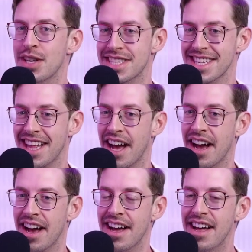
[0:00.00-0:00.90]
was
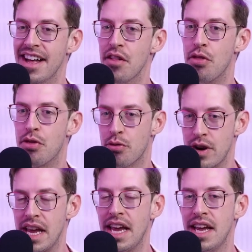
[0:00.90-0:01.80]

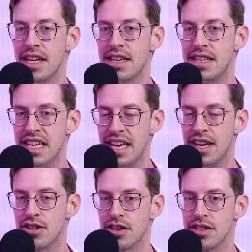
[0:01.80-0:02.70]
3
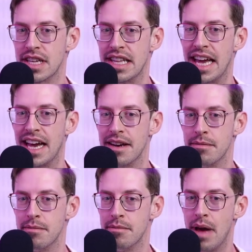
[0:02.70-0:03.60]
teenagers, and they
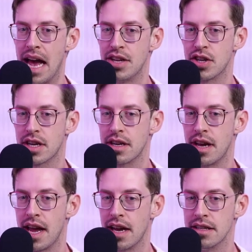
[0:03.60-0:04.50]
had magic
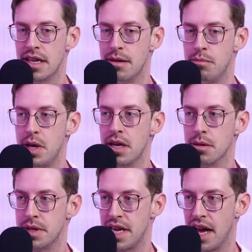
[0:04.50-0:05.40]
alien beetle
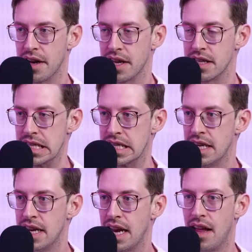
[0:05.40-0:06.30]
medallions,
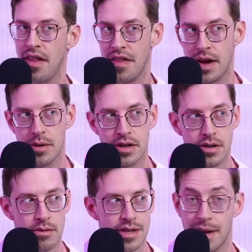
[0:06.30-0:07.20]
and then they would
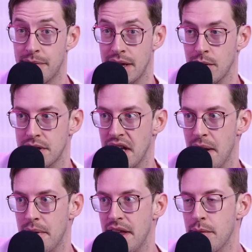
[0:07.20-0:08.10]
do something with
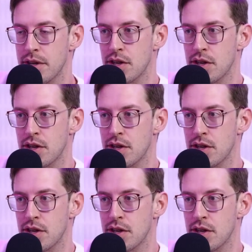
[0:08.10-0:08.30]
them, and they would